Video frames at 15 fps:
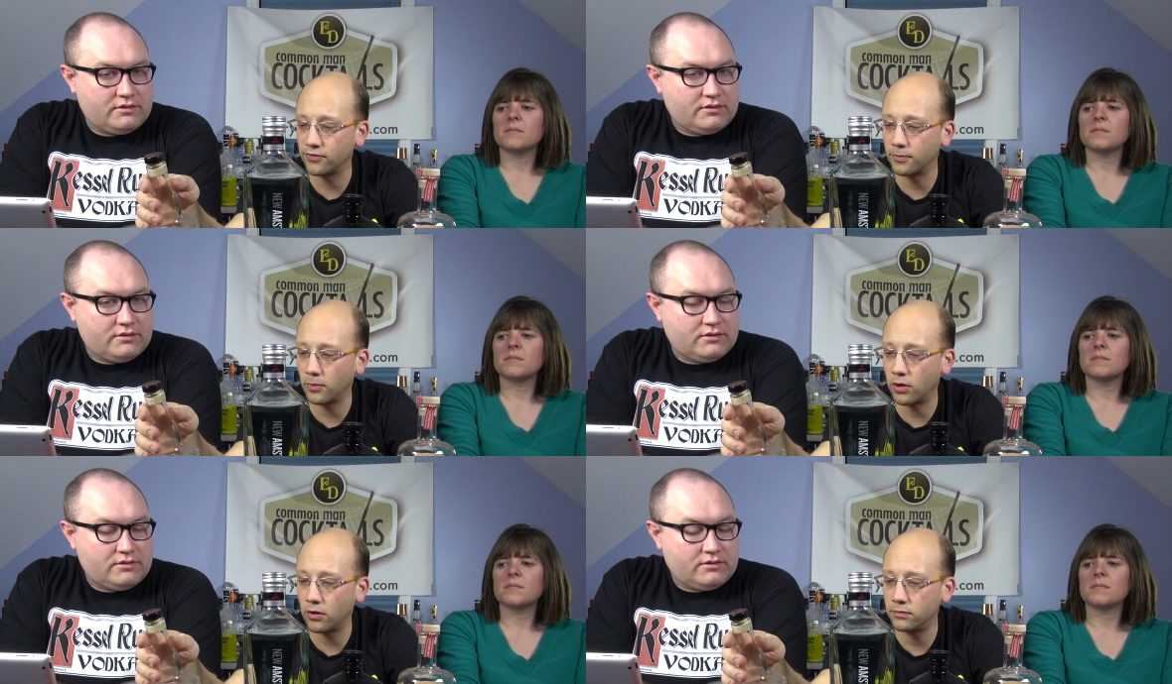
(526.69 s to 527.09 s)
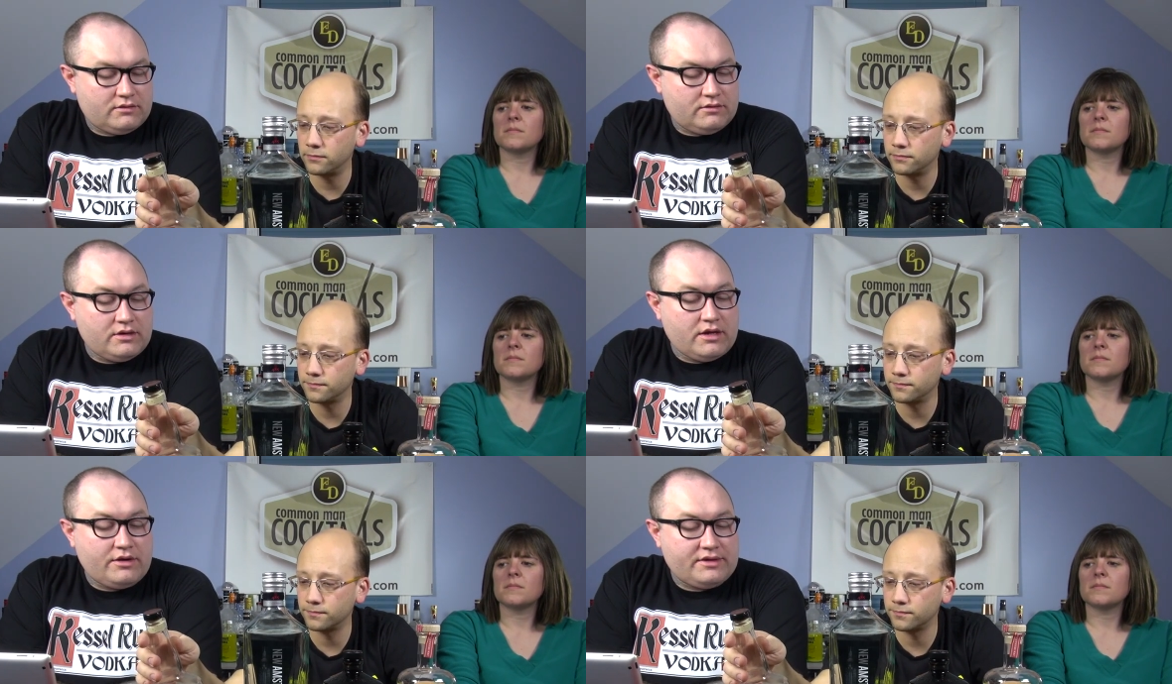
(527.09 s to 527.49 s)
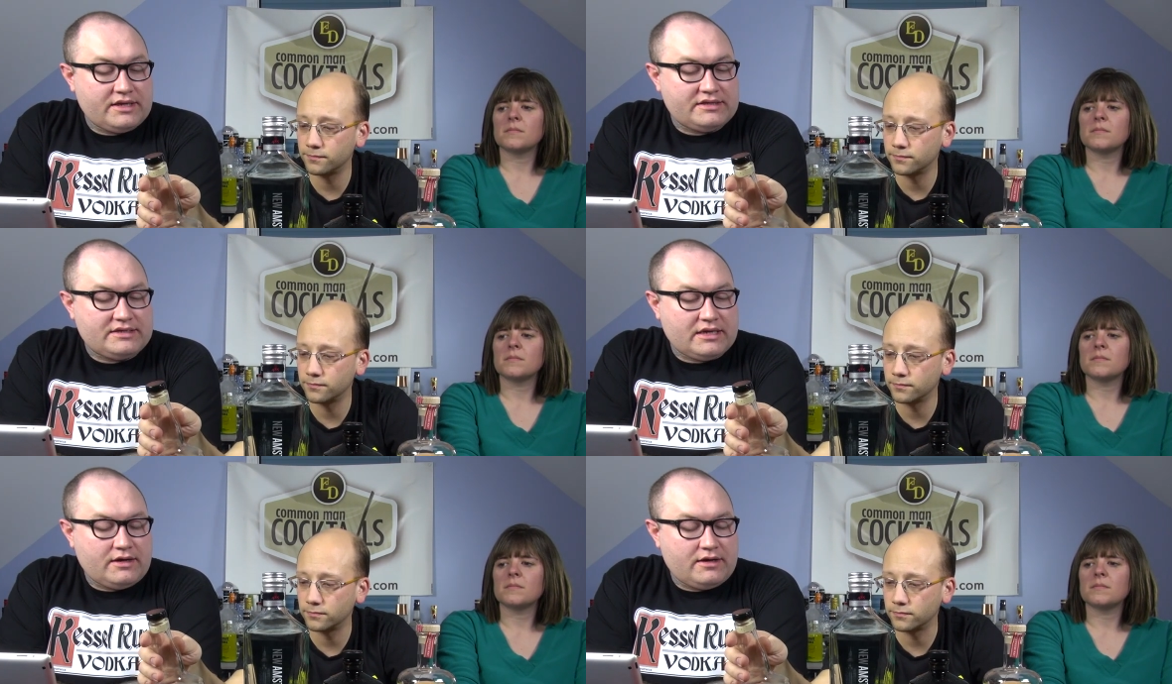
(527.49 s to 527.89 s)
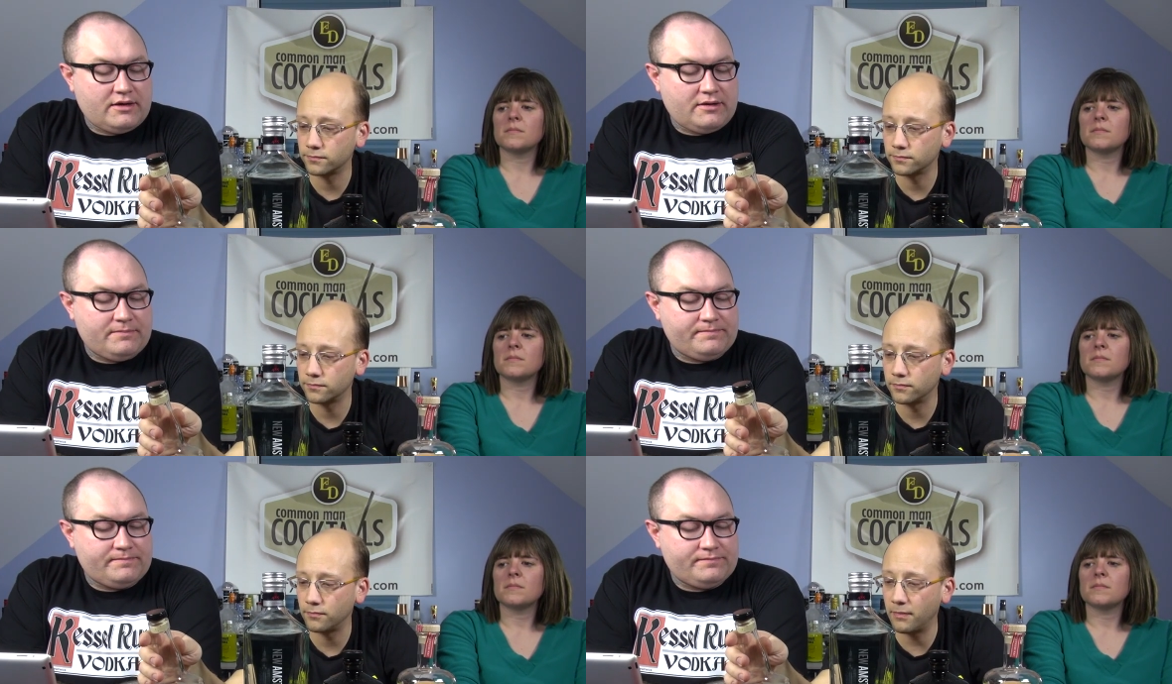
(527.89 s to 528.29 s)
Speaker 1: small.
Speaker 2: No, that's
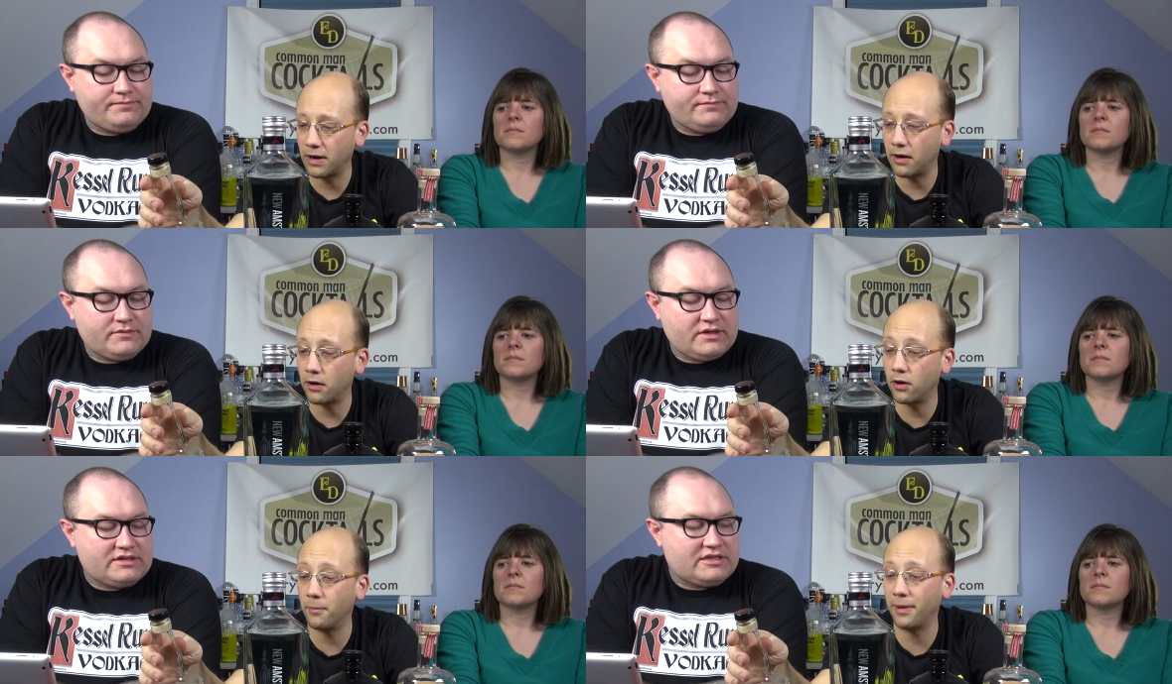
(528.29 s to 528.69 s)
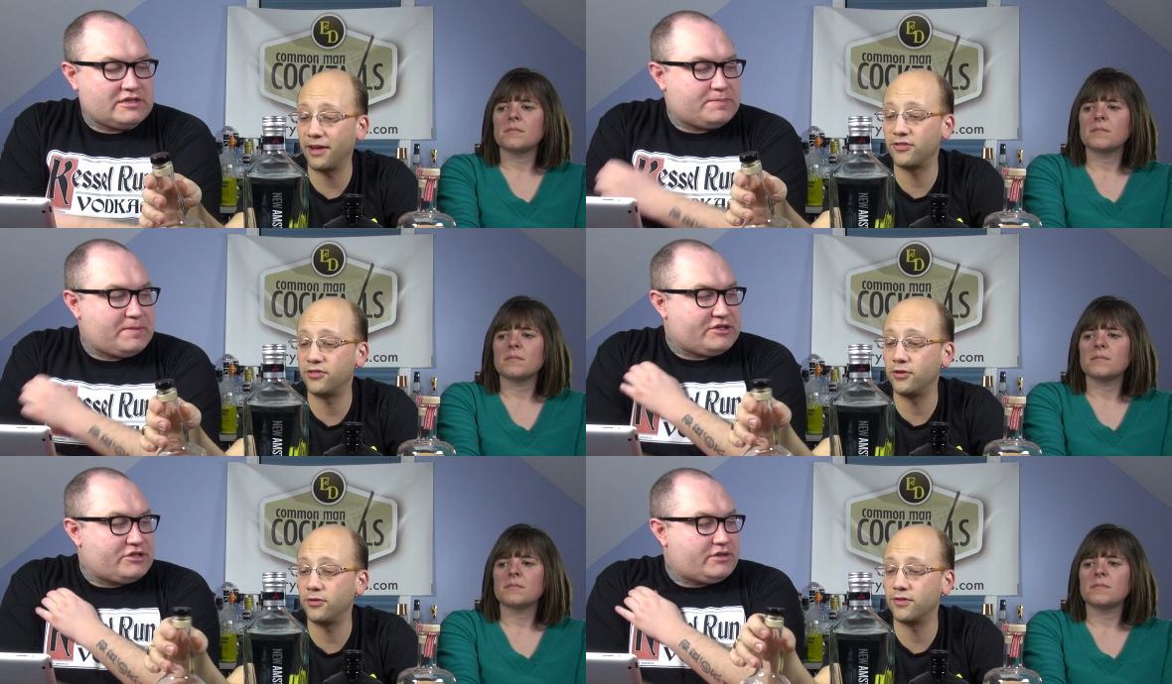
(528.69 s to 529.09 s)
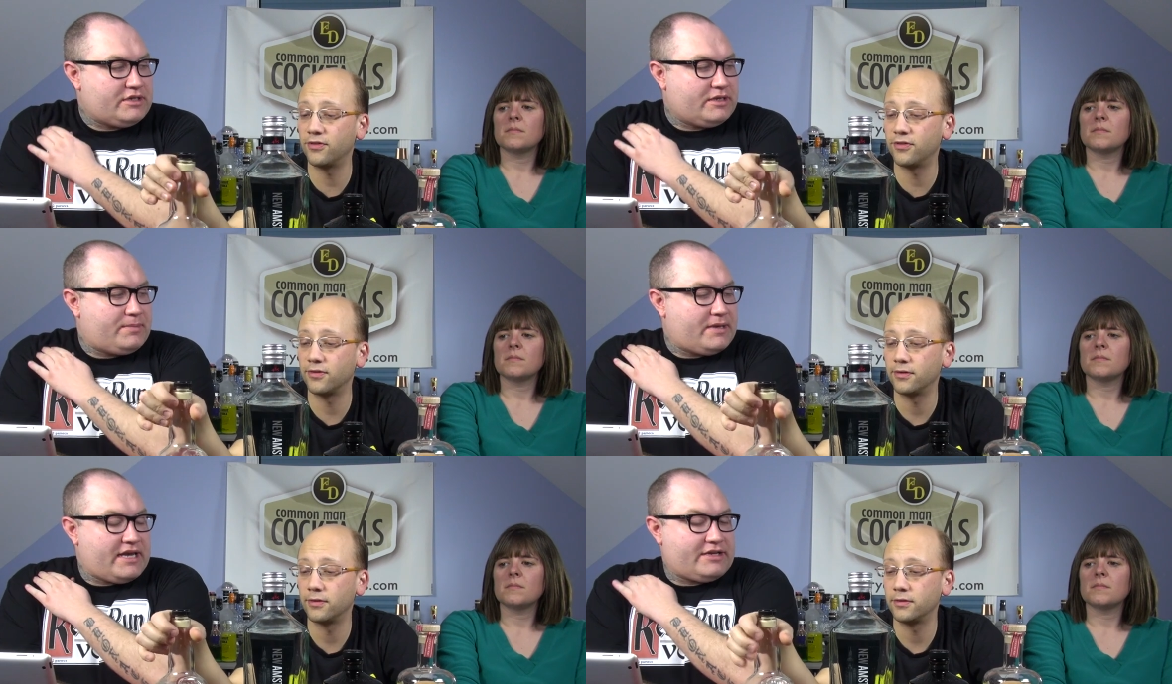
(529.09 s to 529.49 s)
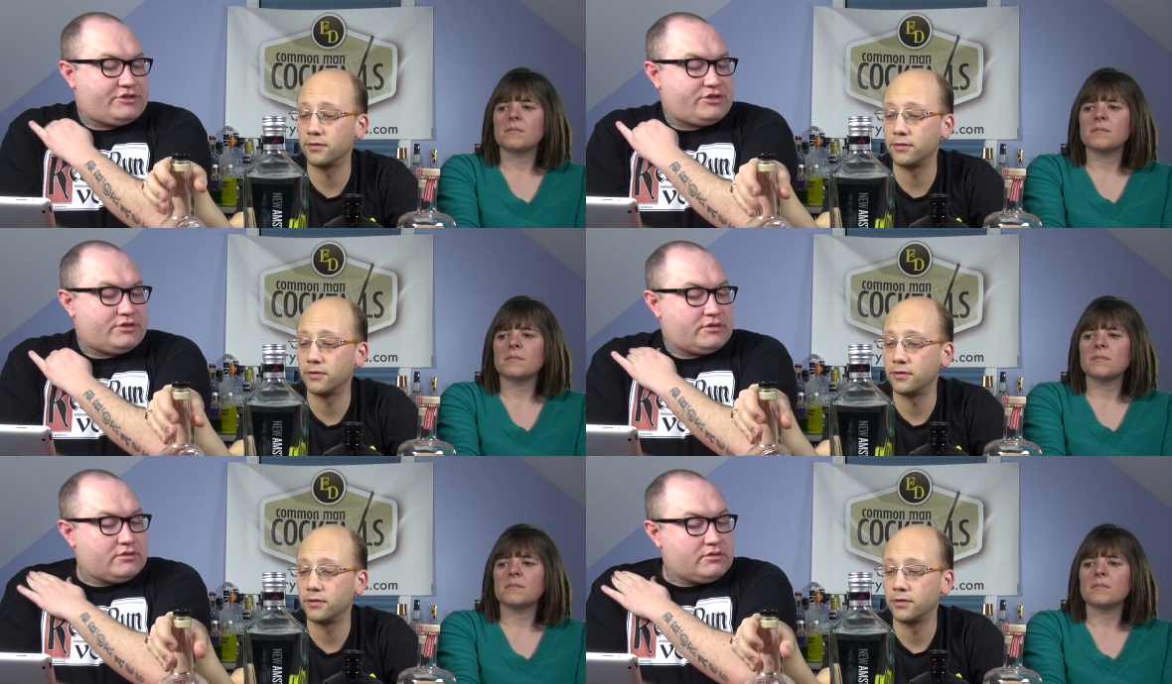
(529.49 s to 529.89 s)
um, Mar- oh, that's a specialty
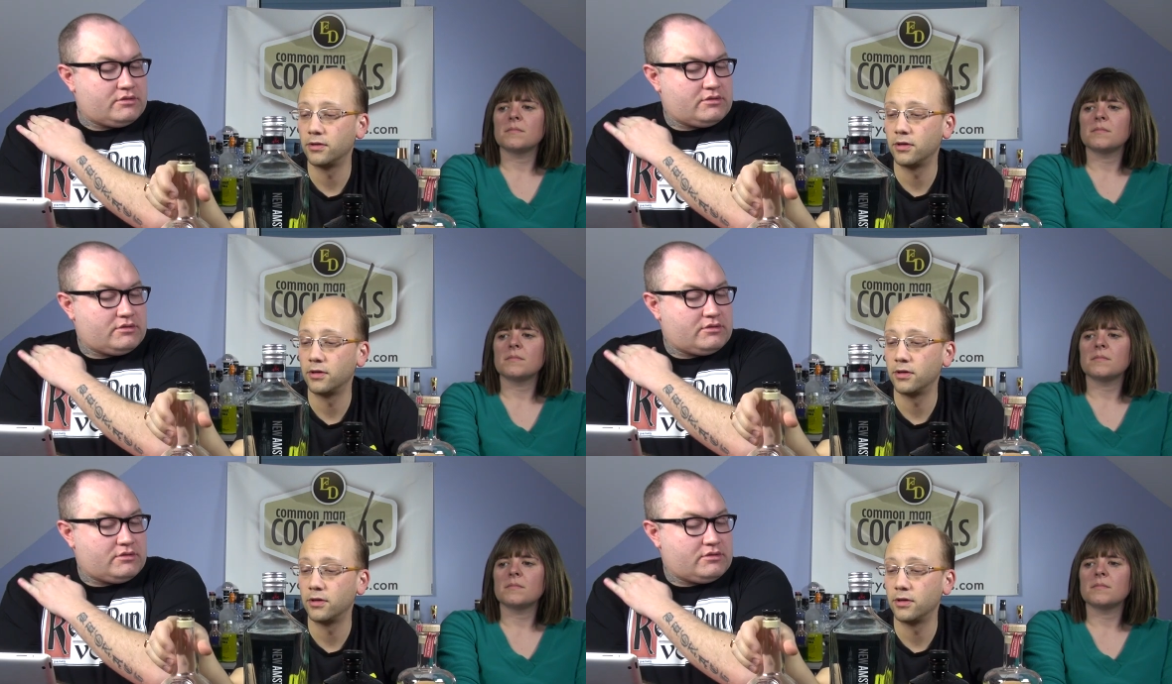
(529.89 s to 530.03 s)
batch.